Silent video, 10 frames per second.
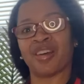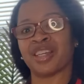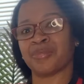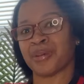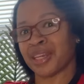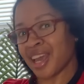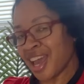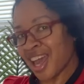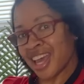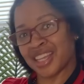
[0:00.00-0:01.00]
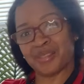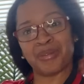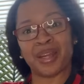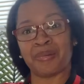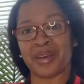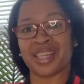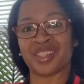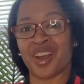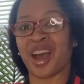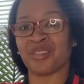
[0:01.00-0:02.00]
It's been a mess,
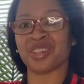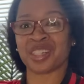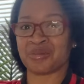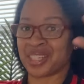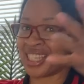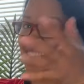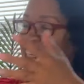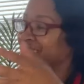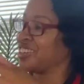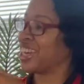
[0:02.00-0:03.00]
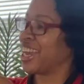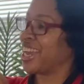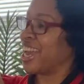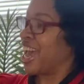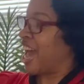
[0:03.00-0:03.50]
y'all. I've really been sick, okay?